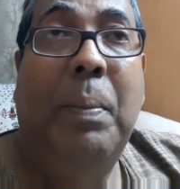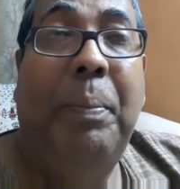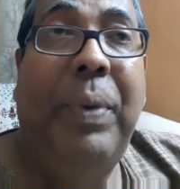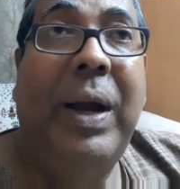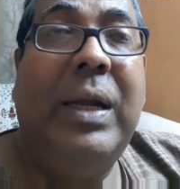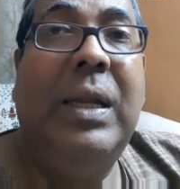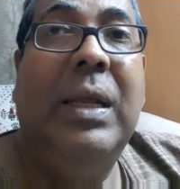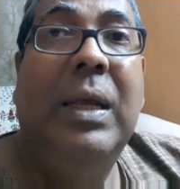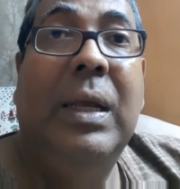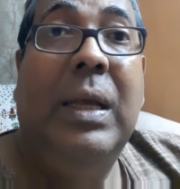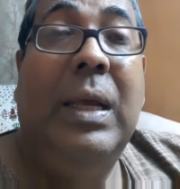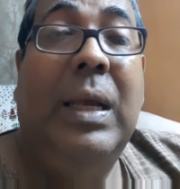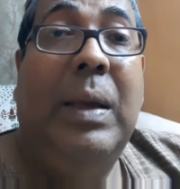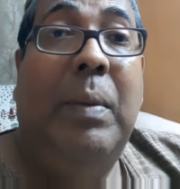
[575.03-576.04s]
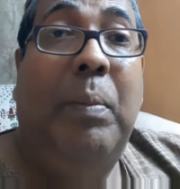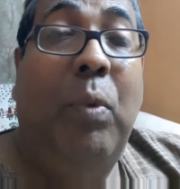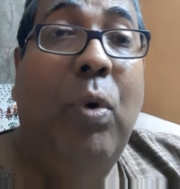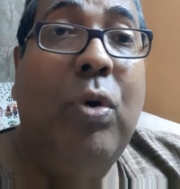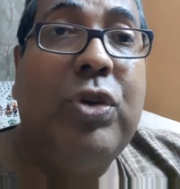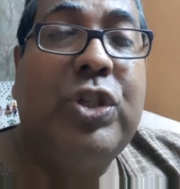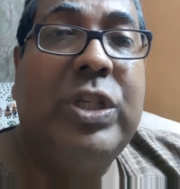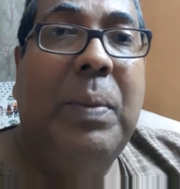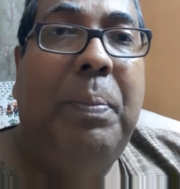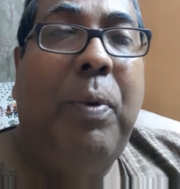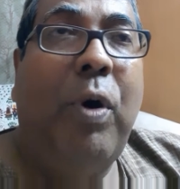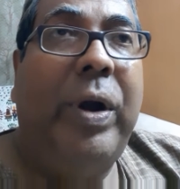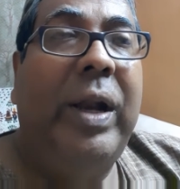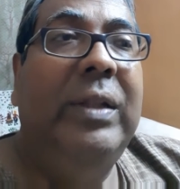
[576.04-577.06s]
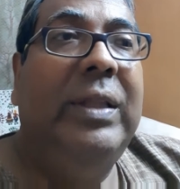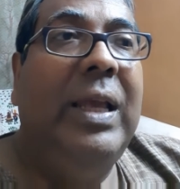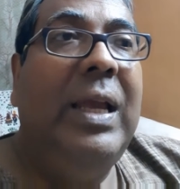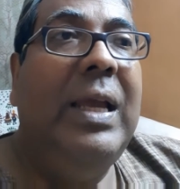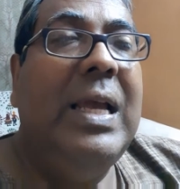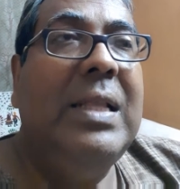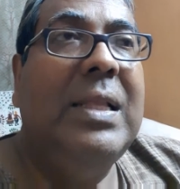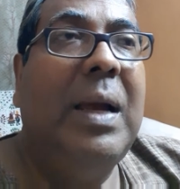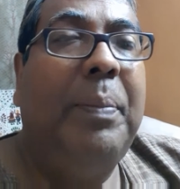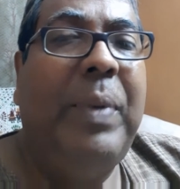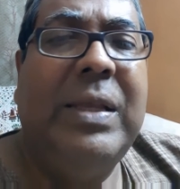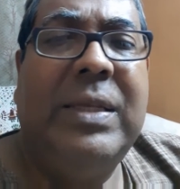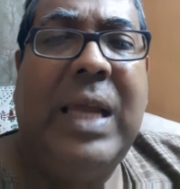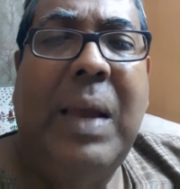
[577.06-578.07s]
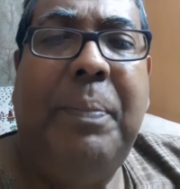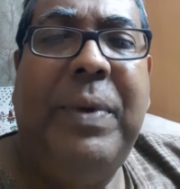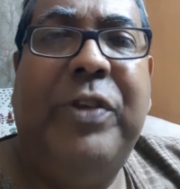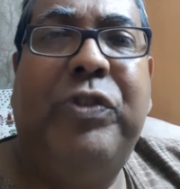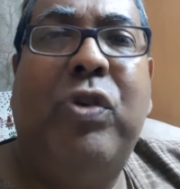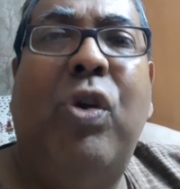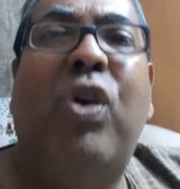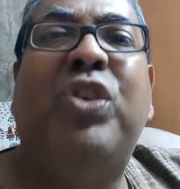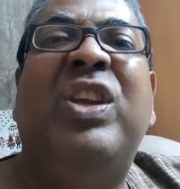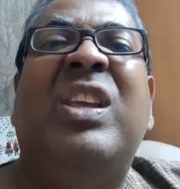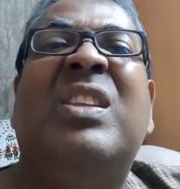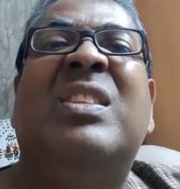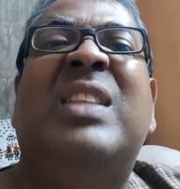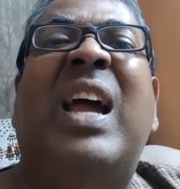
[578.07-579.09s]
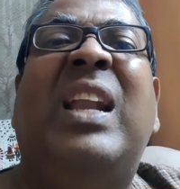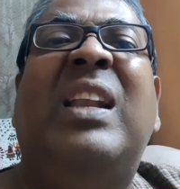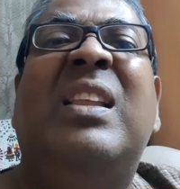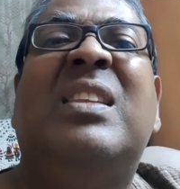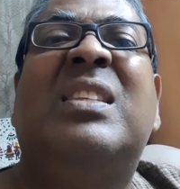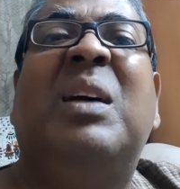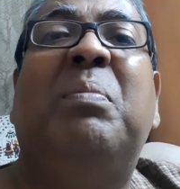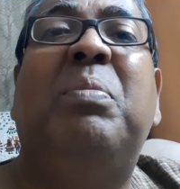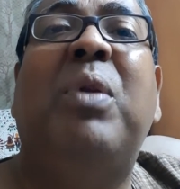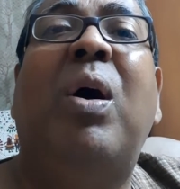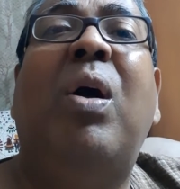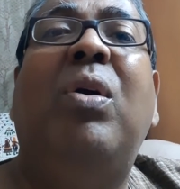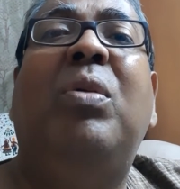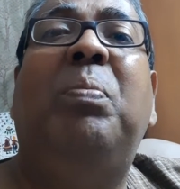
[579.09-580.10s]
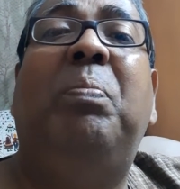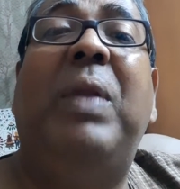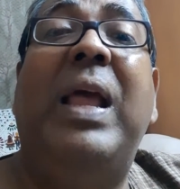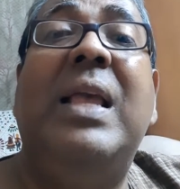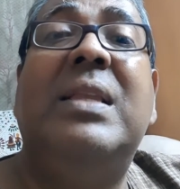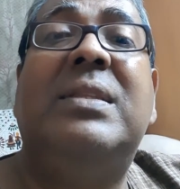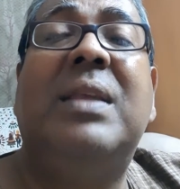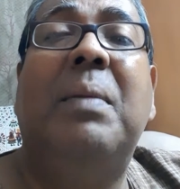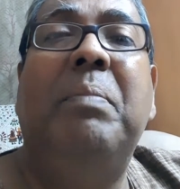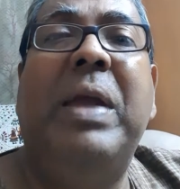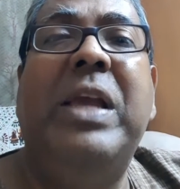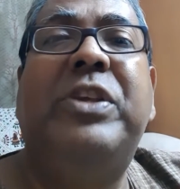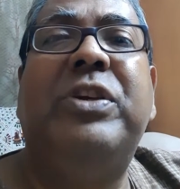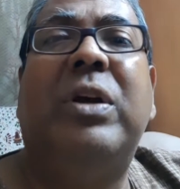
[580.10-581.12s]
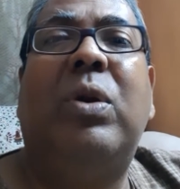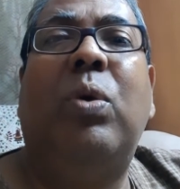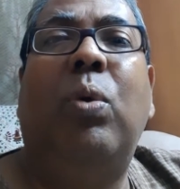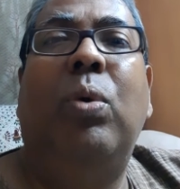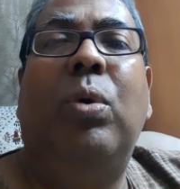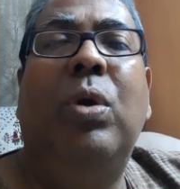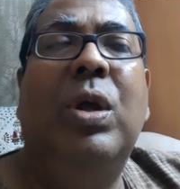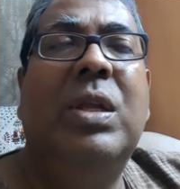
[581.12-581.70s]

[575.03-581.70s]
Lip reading: But most important thing in the KP astrology is that sublord plays the major role.